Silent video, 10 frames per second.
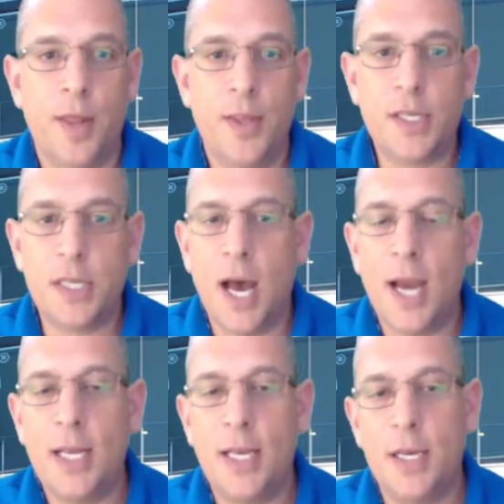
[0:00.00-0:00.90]
This
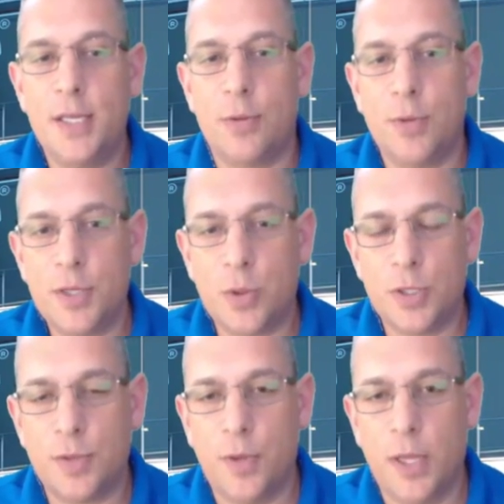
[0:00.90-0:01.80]
slide is a
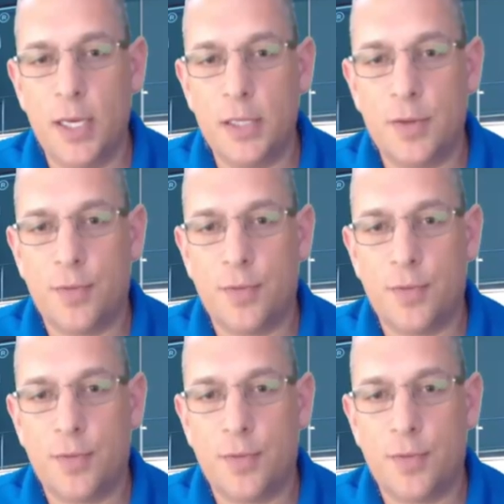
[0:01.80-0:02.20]
resource of links